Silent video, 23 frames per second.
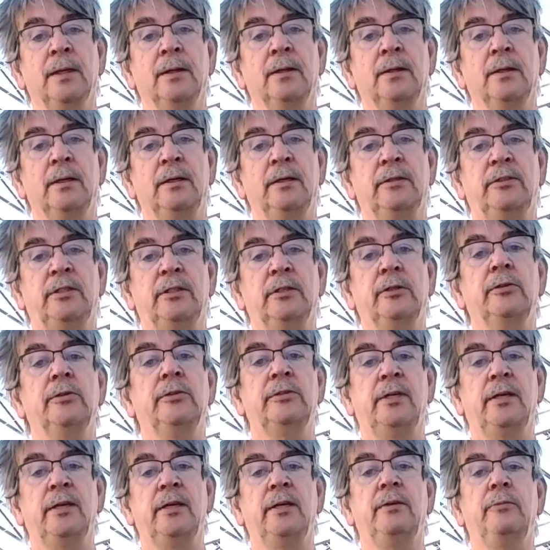And as they lose
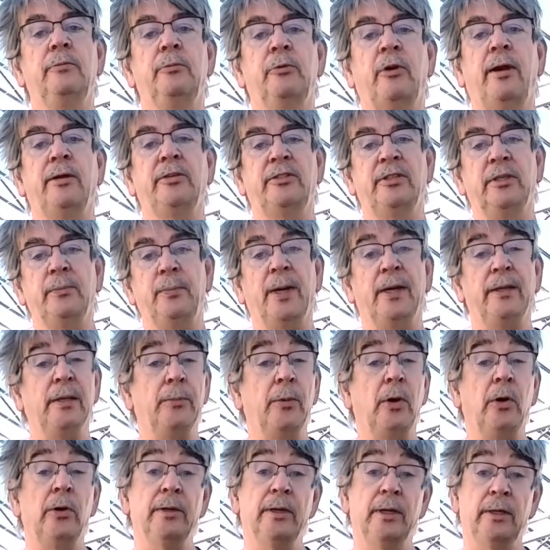heat, gradually by the
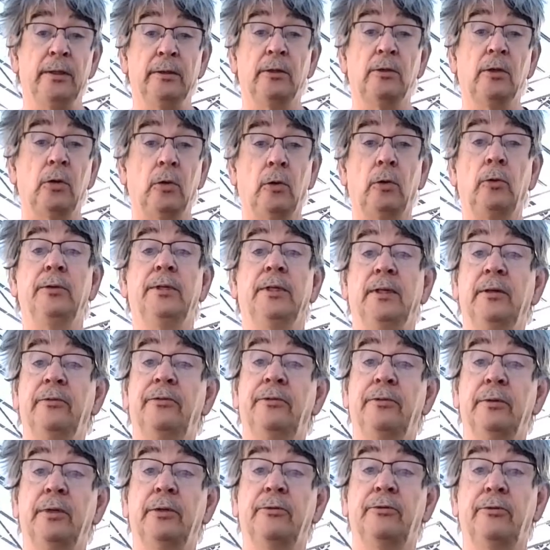morning, they're cold enough
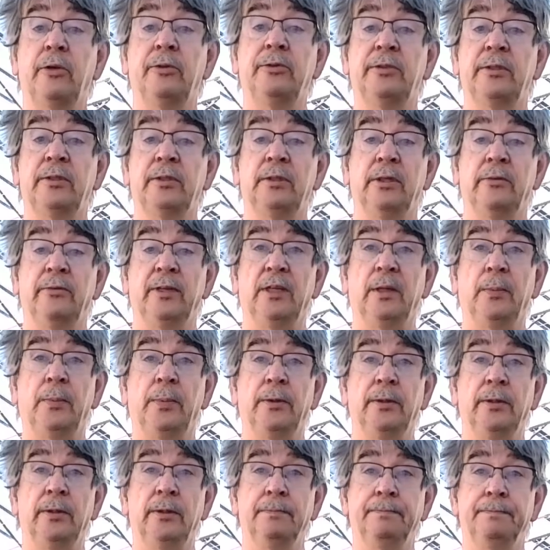for a frost to develop
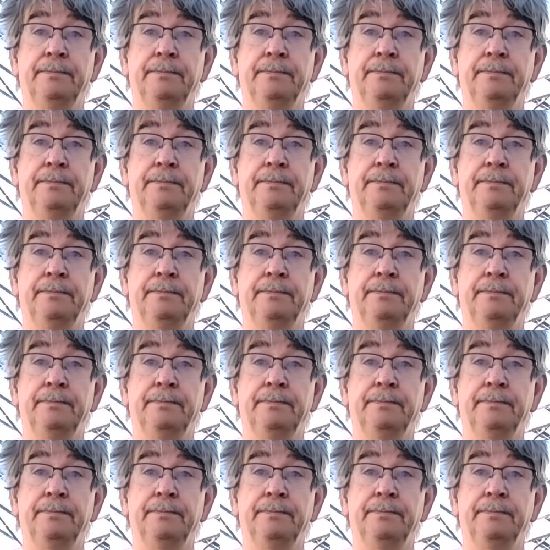on them.